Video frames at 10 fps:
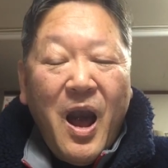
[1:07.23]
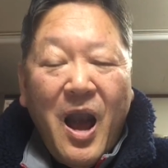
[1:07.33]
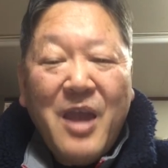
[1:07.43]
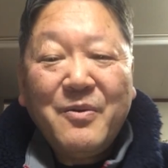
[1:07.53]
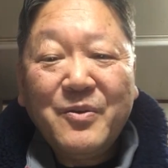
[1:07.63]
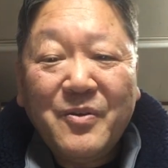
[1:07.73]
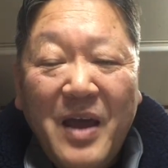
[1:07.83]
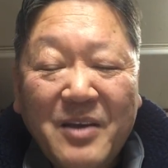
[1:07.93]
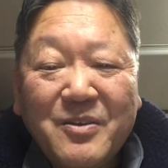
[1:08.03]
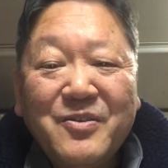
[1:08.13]
I would
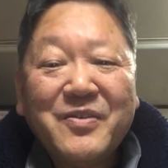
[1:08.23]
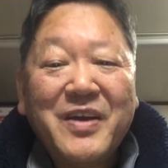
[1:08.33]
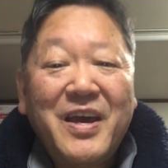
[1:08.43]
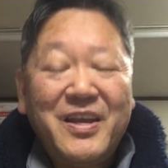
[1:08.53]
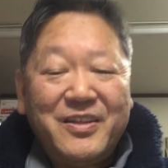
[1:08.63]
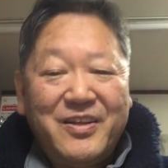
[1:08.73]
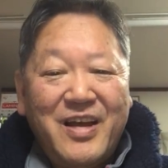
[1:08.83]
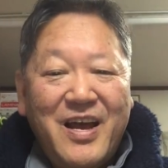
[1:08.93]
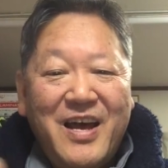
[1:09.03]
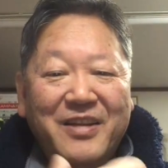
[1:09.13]
like to get
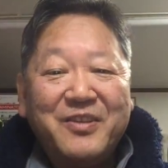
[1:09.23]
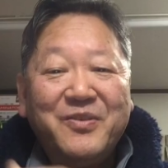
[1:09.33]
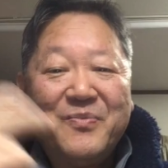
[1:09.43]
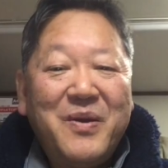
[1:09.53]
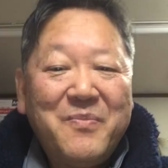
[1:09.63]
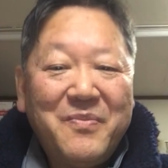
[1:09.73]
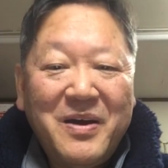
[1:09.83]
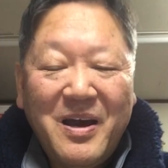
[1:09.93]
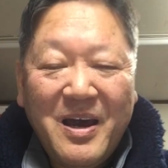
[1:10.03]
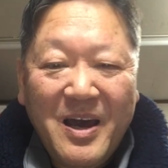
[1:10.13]
a new
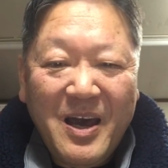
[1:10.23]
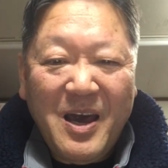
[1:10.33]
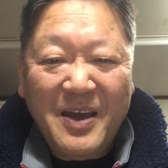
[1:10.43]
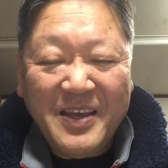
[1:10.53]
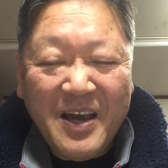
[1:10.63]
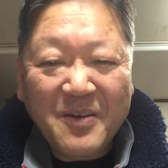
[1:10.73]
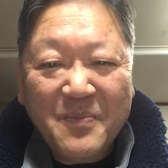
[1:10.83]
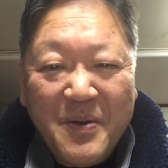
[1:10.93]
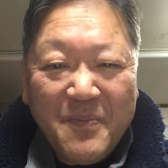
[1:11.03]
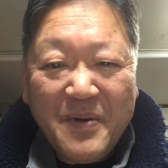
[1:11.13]
member, a
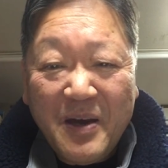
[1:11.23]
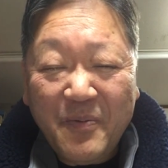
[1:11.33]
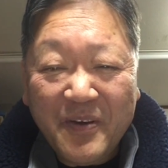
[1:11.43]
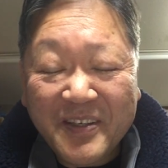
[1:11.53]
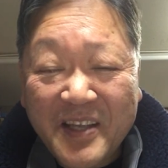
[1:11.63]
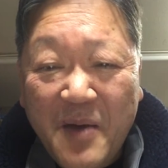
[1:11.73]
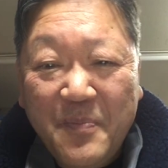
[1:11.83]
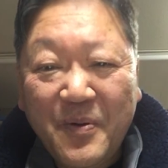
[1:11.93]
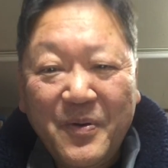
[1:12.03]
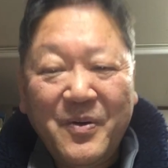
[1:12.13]
young member, for
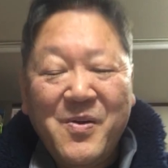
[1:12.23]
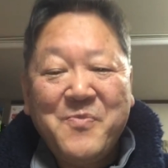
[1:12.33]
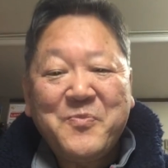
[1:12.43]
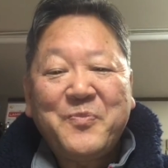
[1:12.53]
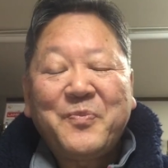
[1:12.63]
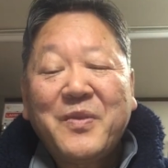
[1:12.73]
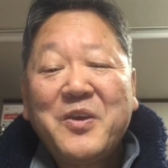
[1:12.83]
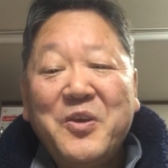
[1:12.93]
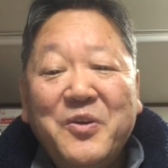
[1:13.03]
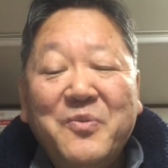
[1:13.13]
example,
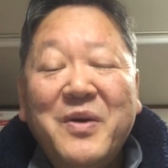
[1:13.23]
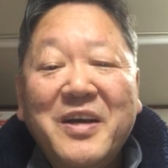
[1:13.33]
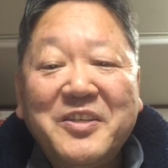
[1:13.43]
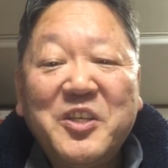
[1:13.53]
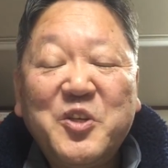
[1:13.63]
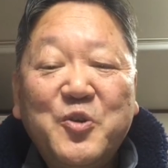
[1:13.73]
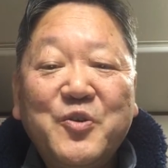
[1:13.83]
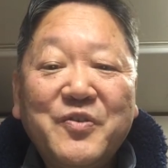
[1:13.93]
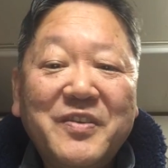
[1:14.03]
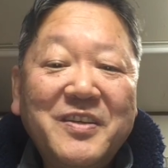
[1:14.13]
university
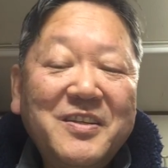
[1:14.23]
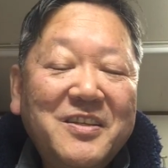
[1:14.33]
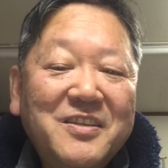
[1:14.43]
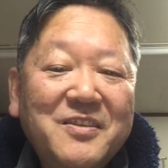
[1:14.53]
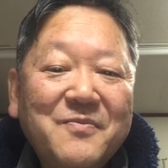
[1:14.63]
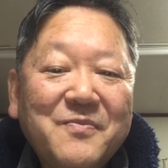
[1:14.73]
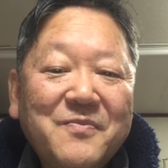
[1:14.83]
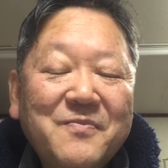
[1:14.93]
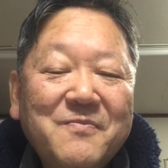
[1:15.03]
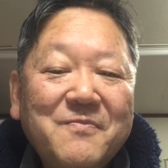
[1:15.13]
students
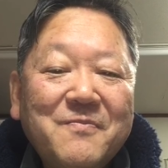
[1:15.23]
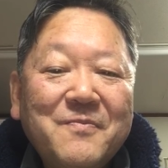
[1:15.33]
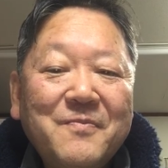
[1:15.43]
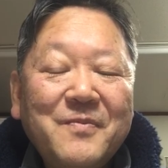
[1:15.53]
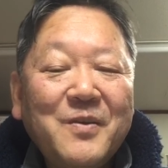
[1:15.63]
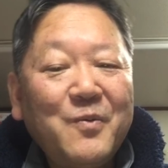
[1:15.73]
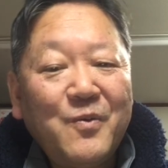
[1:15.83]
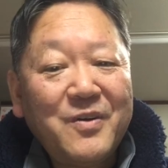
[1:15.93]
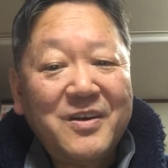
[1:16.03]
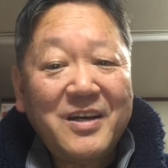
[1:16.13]

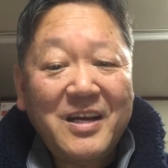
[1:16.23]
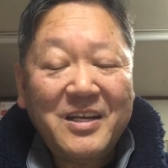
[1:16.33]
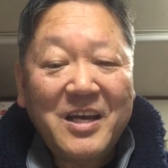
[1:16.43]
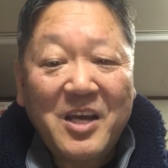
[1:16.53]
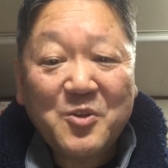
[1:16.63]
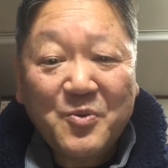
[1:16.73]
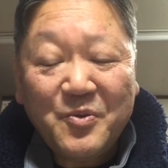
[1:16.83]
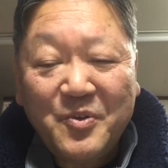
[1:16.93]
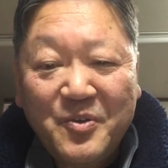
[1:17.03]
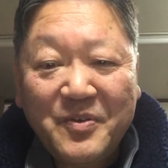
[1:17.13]
or a high
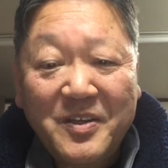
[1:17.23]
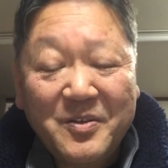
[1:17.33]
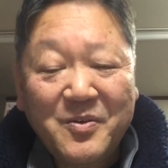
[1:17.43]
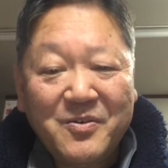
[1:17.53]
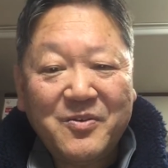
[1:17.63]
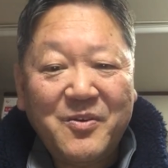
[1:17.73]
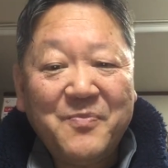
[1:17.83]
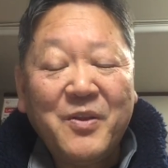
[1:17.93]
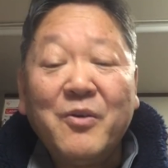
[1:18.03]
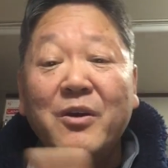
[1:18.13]
school student also.
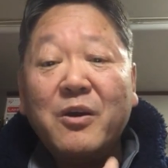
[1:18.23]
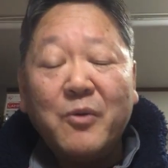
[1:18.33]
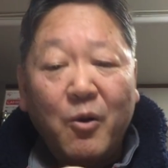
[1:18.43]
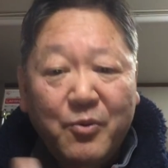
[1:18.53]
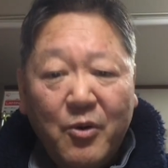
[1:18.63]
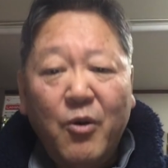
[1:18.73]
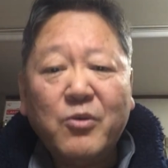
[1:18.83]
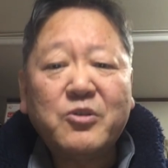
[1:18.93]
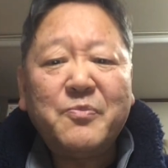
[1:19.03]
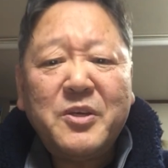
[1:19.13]
Or, of
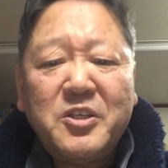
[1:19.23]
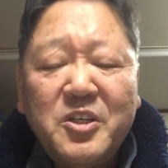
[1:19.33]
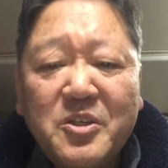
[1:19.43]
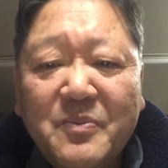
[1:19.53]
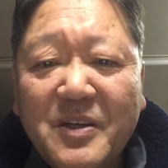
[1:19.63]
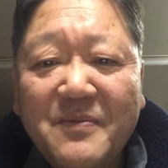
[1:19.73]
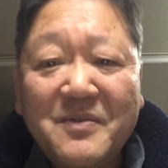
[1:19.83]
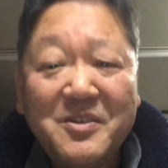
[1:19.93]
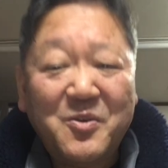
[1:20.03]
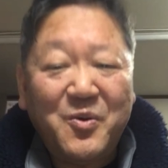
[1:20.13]
course,
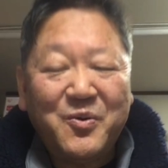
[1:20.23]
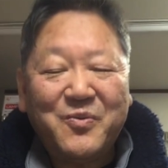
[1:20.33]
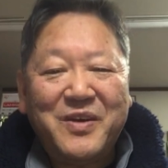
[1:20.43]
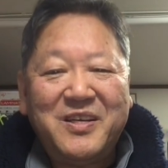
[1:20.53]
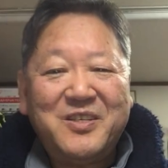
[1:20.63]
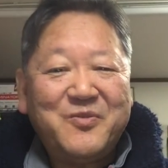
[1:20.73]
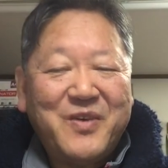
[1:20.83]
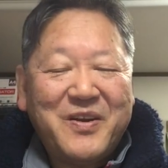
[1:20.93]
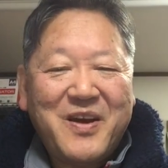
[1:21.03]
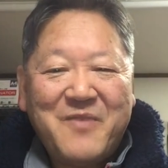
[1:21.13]
businessmen always
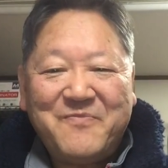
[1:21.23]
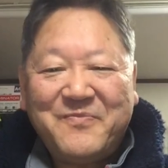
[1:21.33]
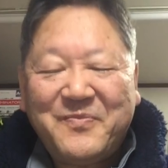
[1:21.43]
welcome.